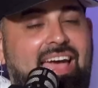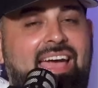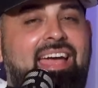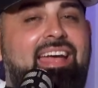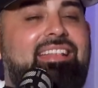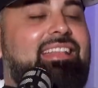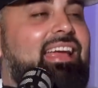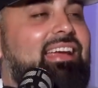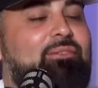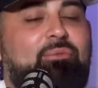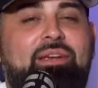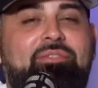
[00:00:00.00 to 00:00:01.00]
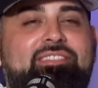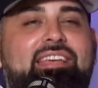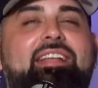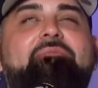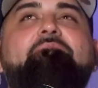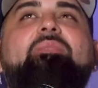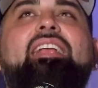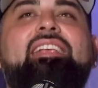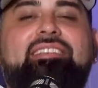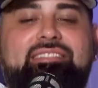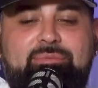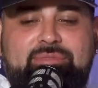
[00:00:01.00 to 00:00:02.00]
And like we've said
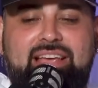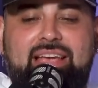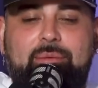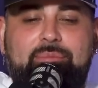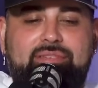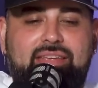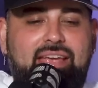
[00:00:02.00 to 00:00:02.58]
millions of times,